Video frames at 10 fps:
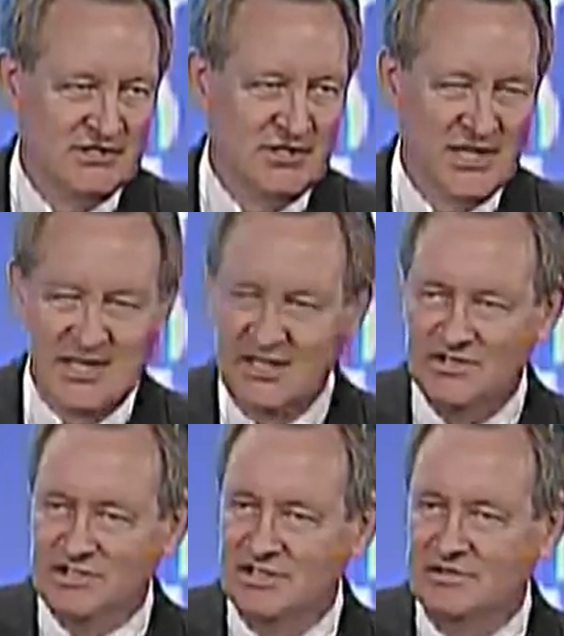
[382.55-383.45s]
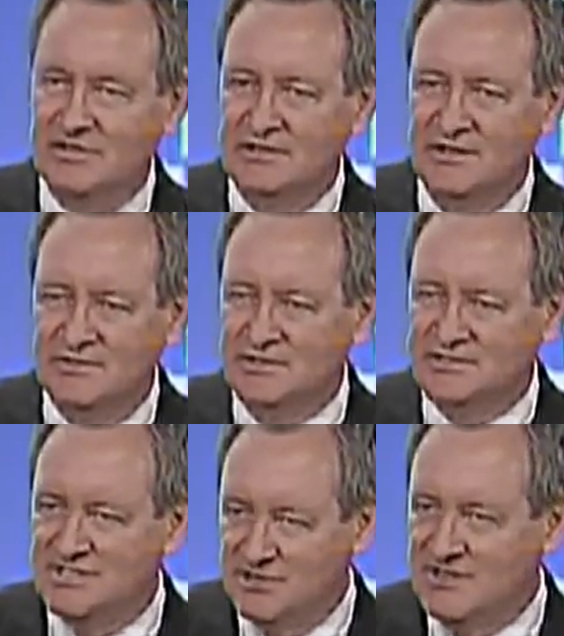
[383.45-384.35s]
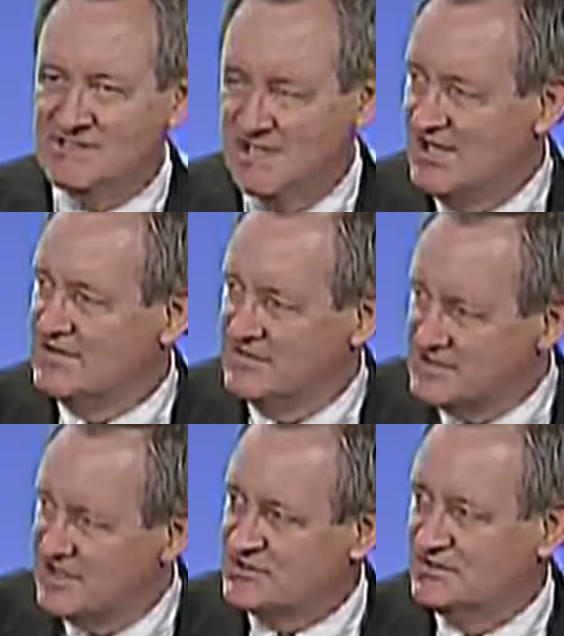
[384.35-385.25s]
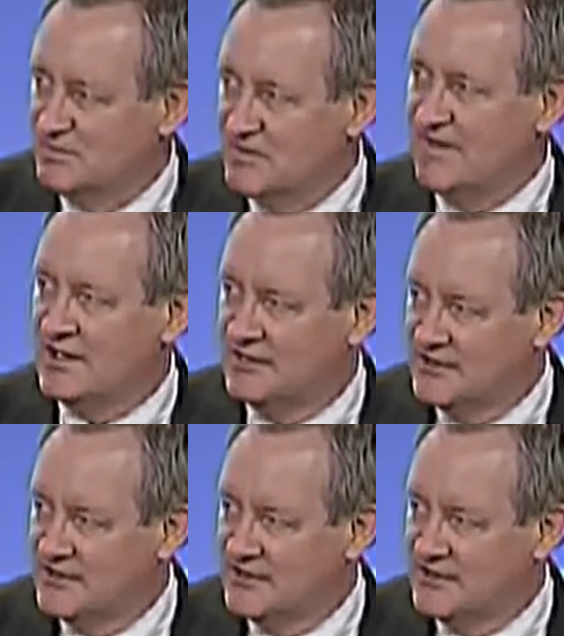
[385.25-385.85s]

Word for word: to engage in the serious kind of discussion that we've had